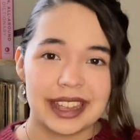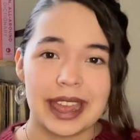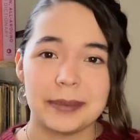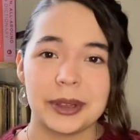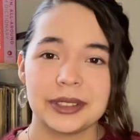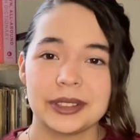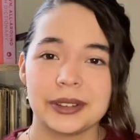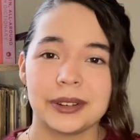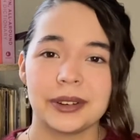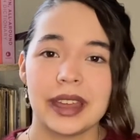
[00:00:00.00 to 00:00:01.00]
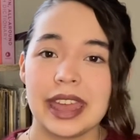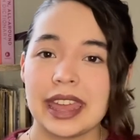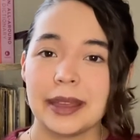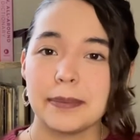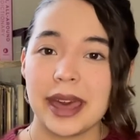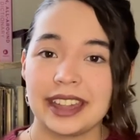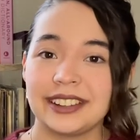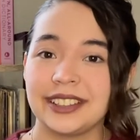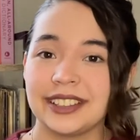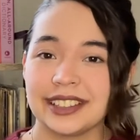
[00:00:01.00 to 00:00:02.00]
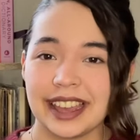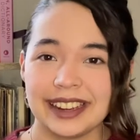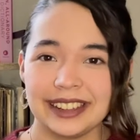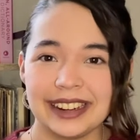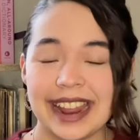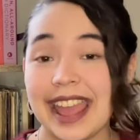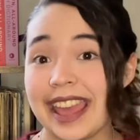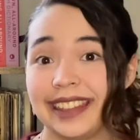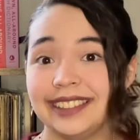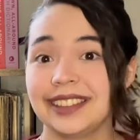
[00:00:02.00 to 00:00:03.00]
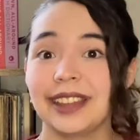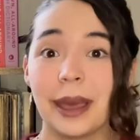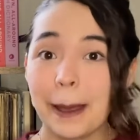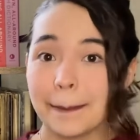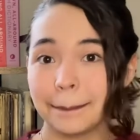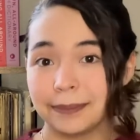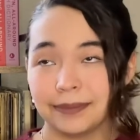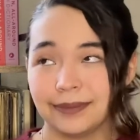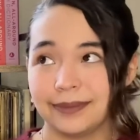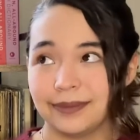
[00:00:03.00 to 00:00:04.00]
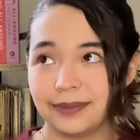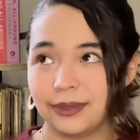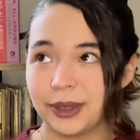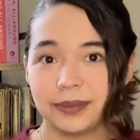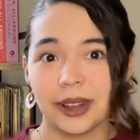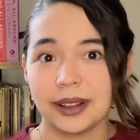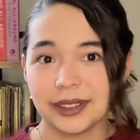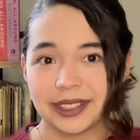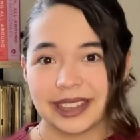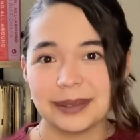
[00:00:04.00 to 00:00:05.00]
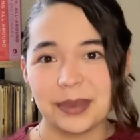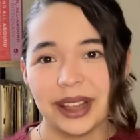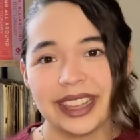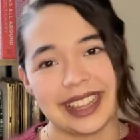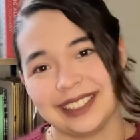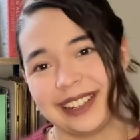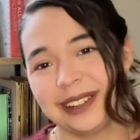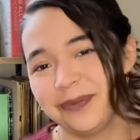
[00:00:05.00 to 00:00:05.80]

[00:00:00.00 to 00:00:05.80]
I'm also a pattern designer and, well, obviously, podcaster.